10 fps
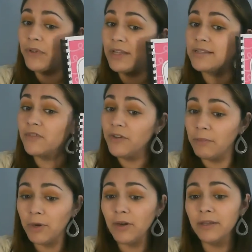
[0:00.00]
into
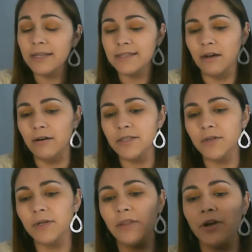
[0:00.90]
February, that's
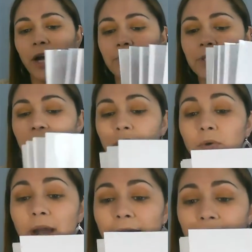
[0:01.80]
also another option
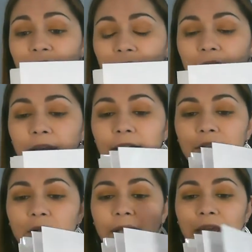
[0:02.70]
you have.
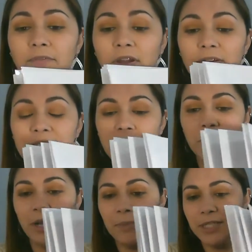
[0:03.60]
So again, very
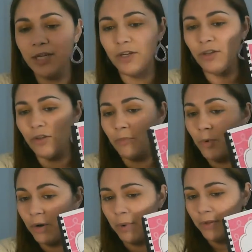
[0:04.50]
simple. And I'm going to tell you a little
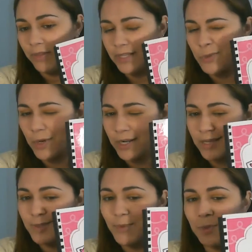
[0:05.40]
more about this one
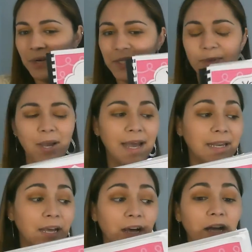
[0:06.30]
because we wanted to
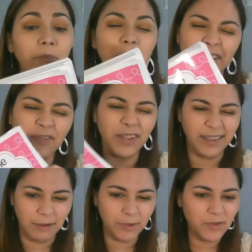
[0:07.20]
add a couple
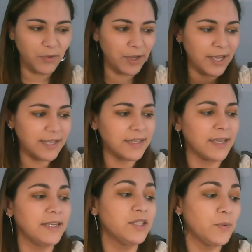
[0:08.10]
different levels for you guys
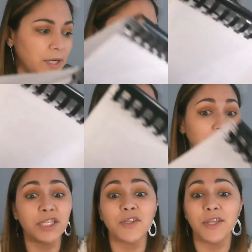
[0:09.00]
in case you wanted to bring
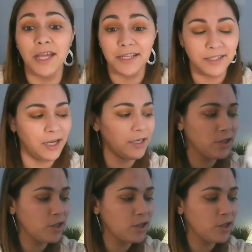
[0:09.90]
it to the next notch.